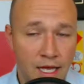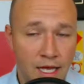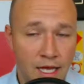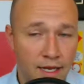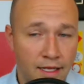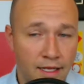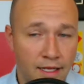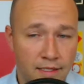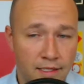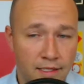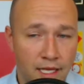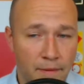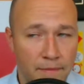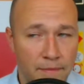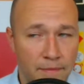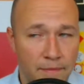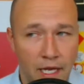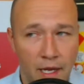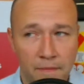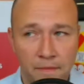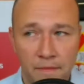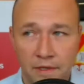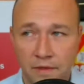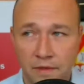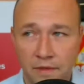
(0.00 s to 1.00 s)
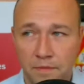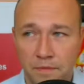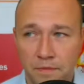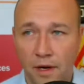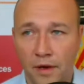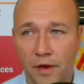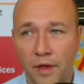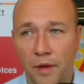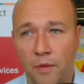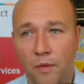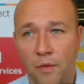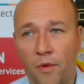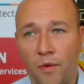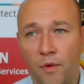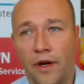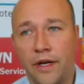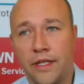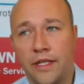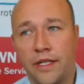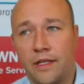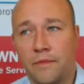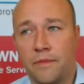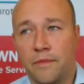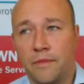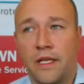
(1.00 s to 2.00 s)
and at the same time, there's probably
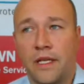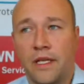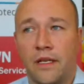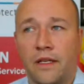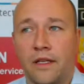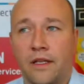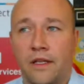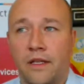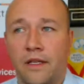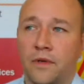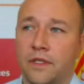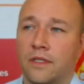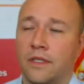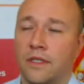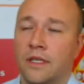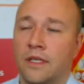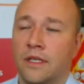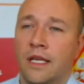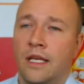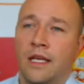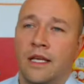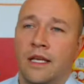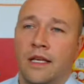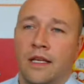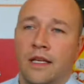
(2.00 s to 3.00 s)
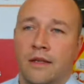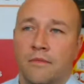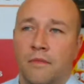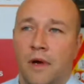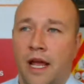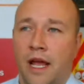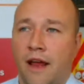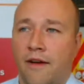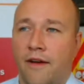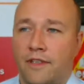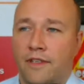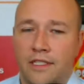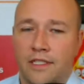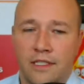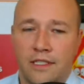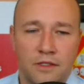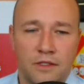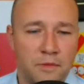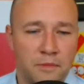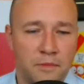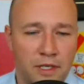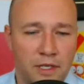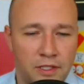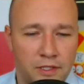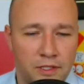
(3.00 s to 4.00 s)
warranted. I mean, my average
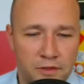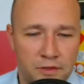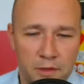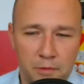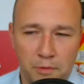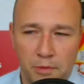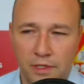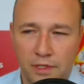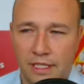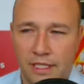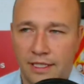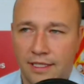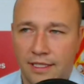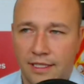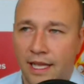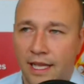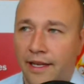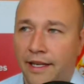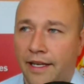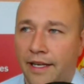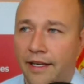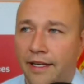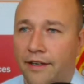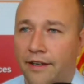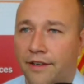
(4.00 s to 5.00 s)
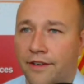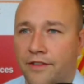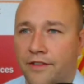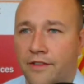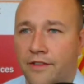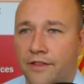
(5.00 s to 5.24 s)
loan amount tripled in 10 years,